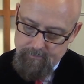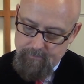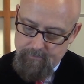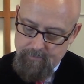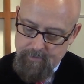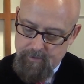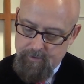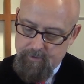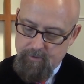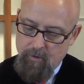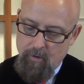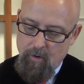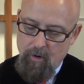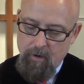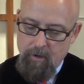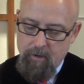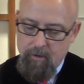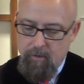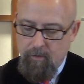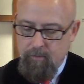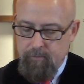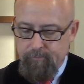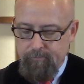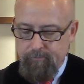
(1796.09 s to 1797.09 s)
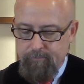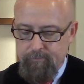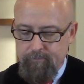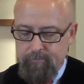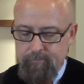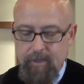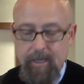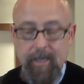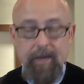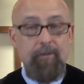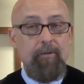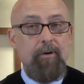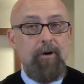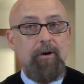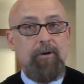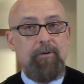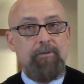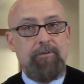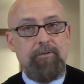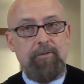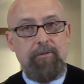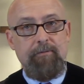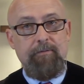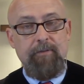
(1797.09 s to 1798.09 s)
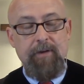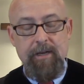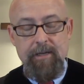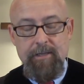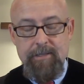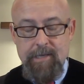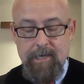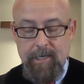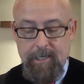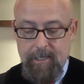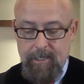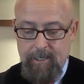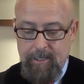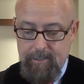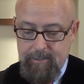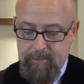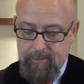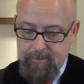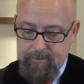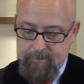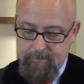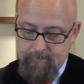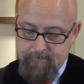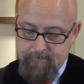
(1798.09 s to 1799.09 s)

historical heroes in the faith, I guess,